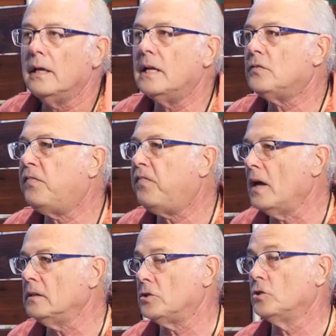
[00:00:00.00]
It's
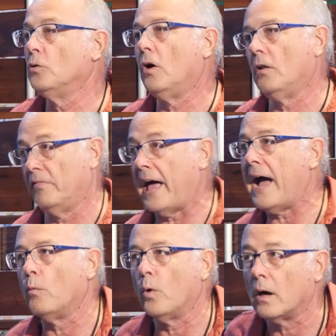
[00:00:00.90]
fun to do all
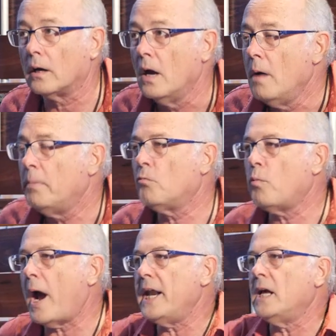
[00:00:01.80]
that work. But
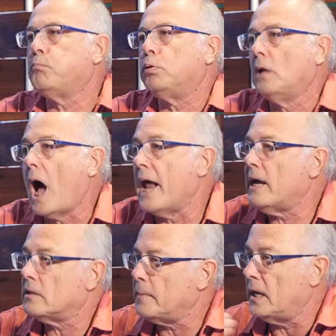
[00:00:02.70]
writing plot,
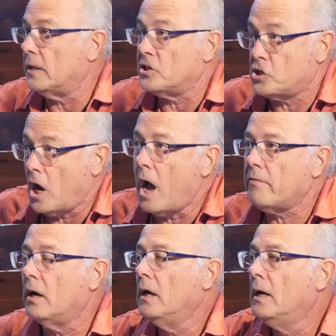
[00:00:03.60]
now depending on the
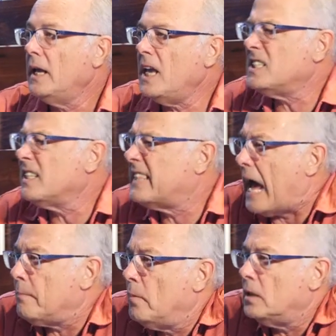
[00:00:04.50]
genre, isn't
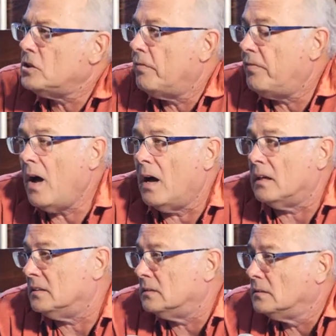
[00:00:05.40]
that much
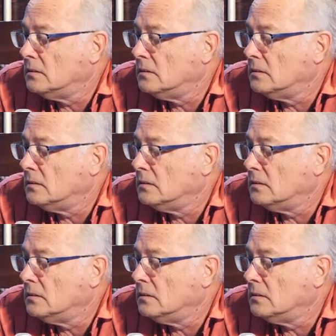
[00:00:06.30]
fun.